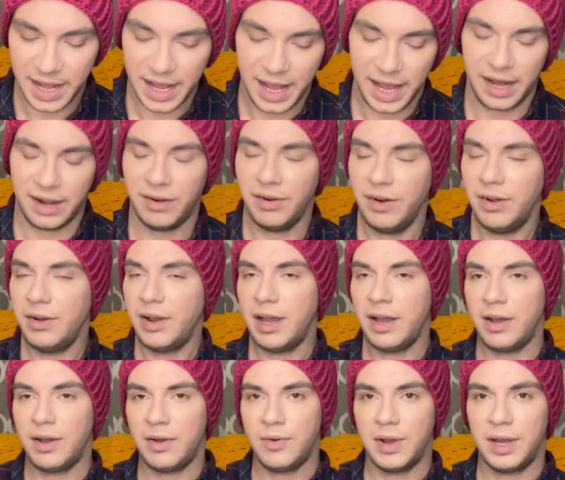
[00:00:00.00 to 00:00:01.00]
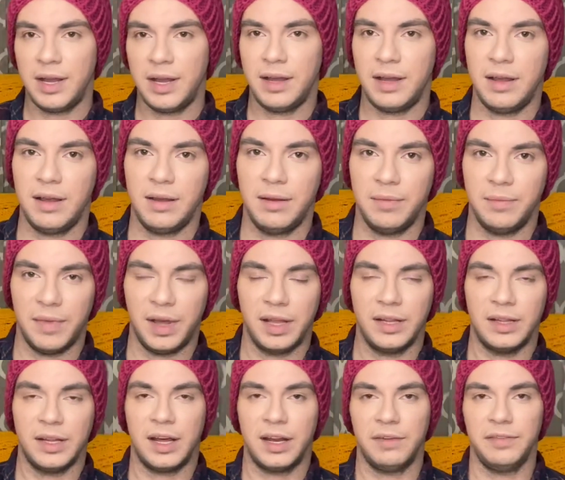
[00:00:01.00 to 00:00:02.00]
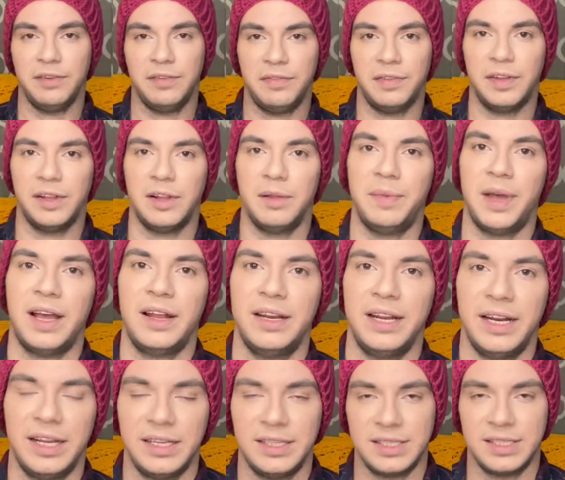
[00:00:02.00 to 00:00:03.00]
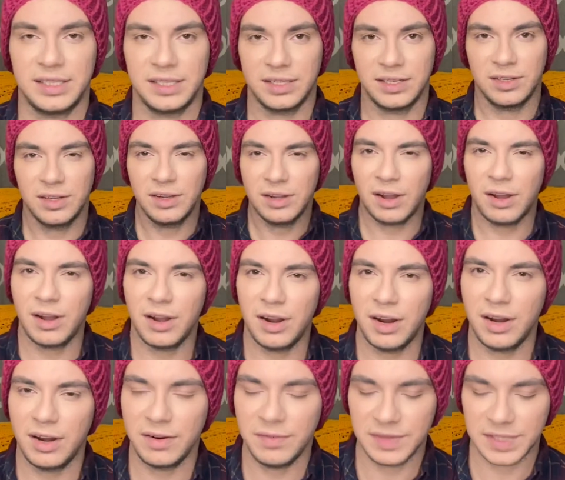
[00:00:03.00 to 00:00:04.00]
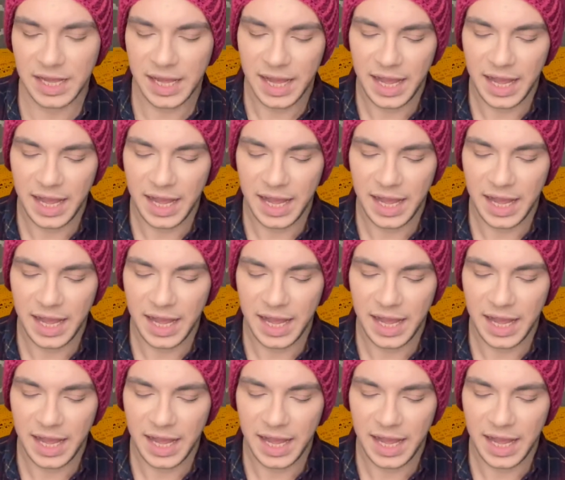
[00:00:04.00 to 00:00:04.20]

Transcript: I don't know how um, a lot of you feel about knitting scarves.